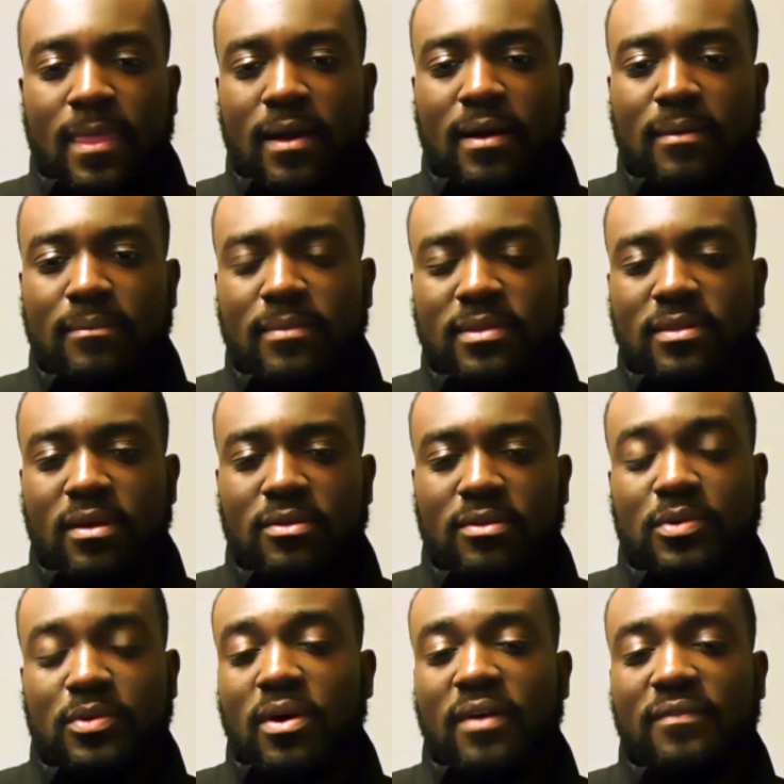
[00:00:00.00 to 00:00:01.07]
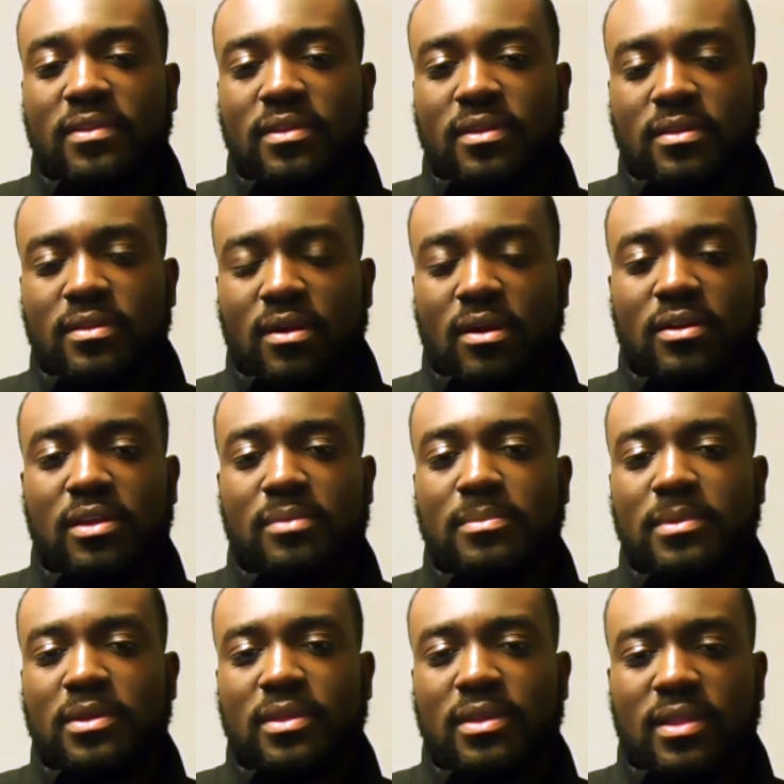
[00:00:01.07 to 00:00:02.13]
And too often in our
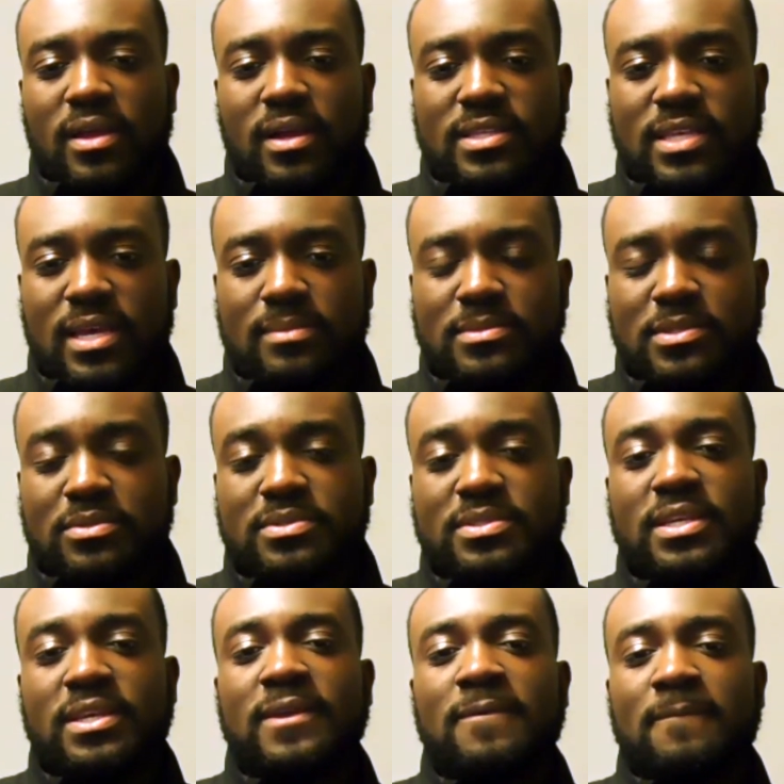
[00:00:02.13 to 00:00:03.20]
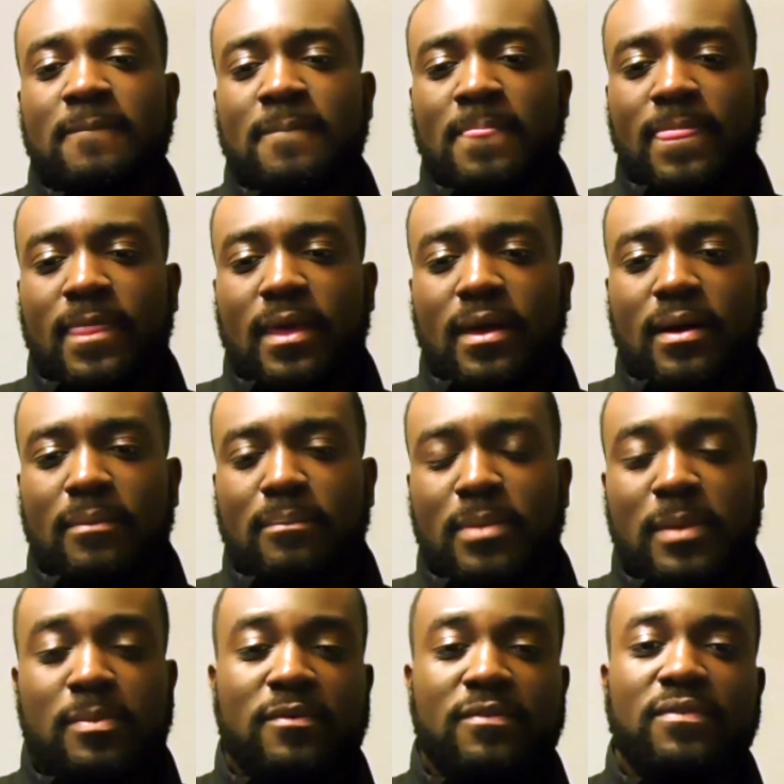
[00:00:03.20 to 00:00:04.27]
community, a lot of times you'll see
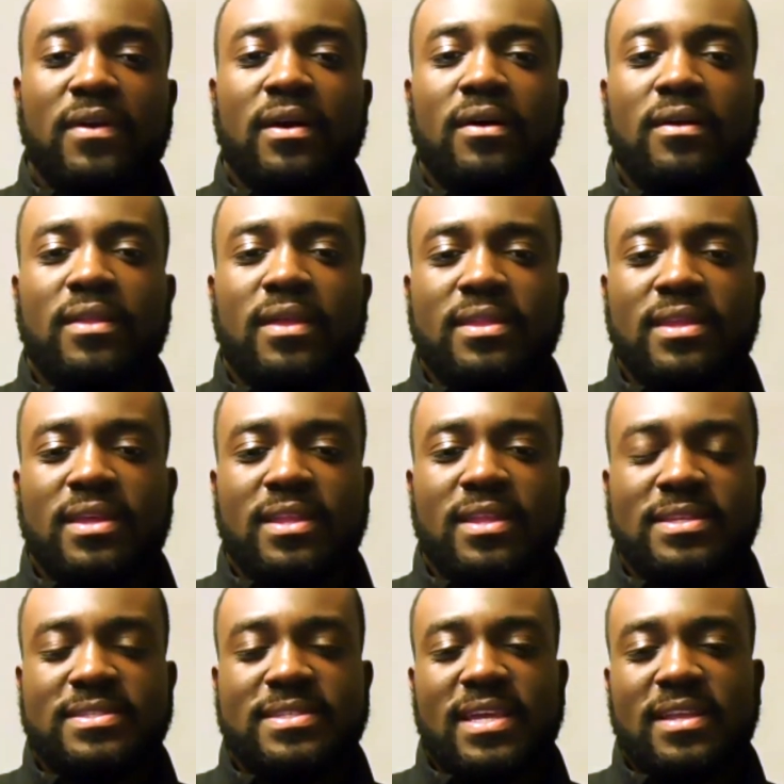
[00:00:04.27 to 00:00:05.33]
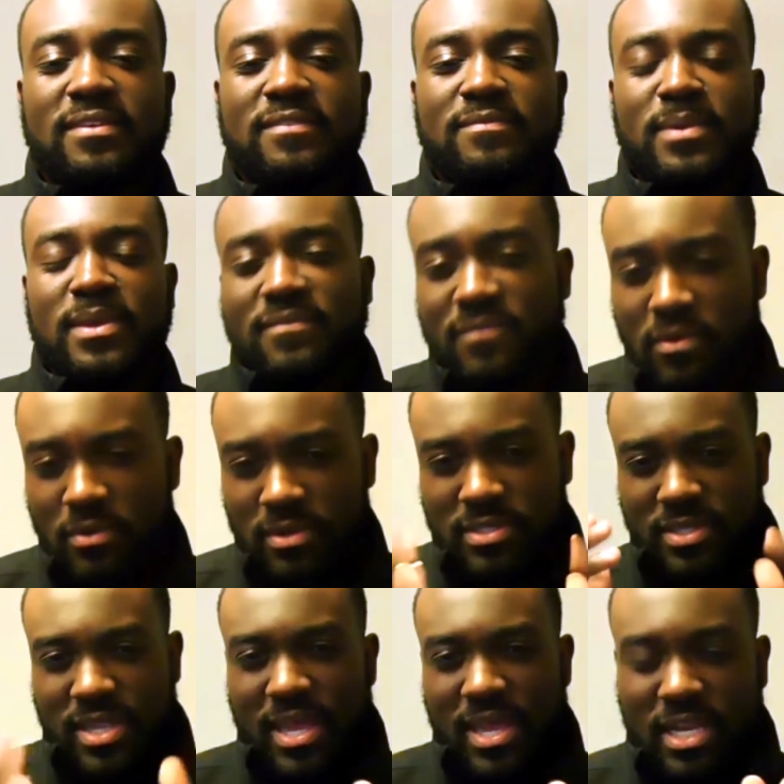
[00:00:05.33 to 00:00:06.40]
people fail, and then instead of being focused
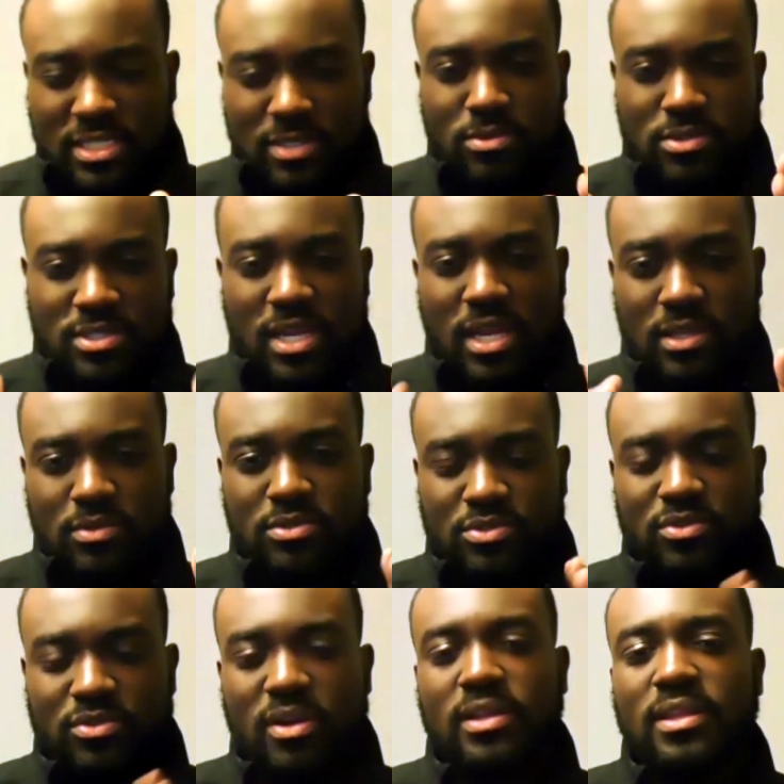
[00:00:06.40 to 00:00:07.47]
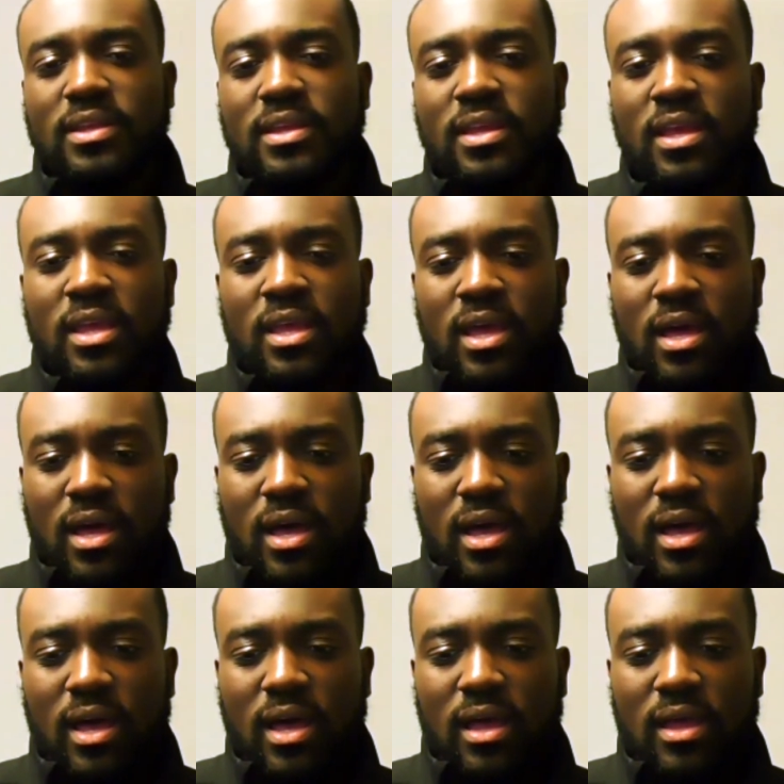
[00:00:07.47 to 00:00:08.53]
on the actual child who's struggling,
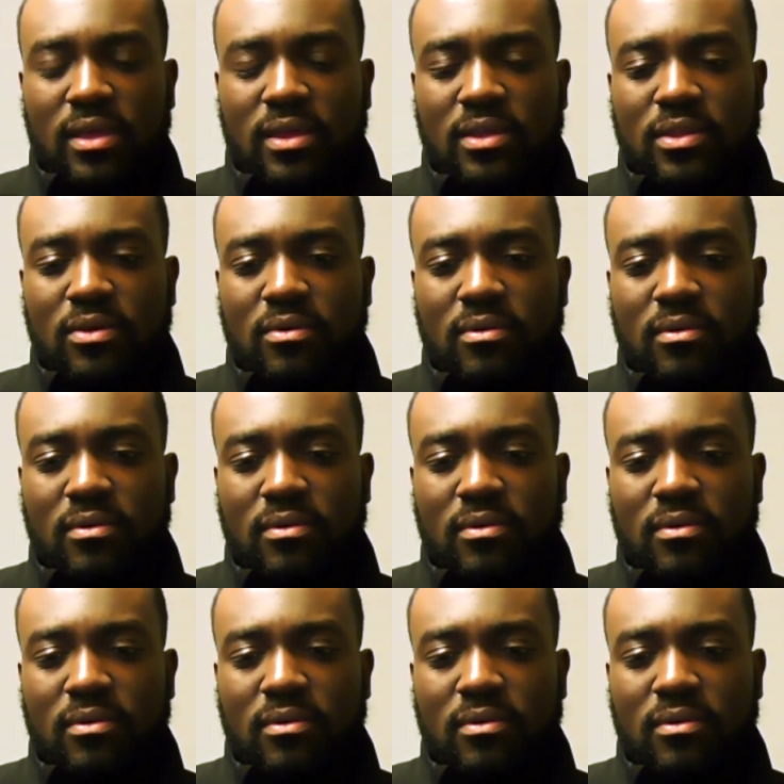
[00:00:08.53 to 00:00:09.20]
uh, you know,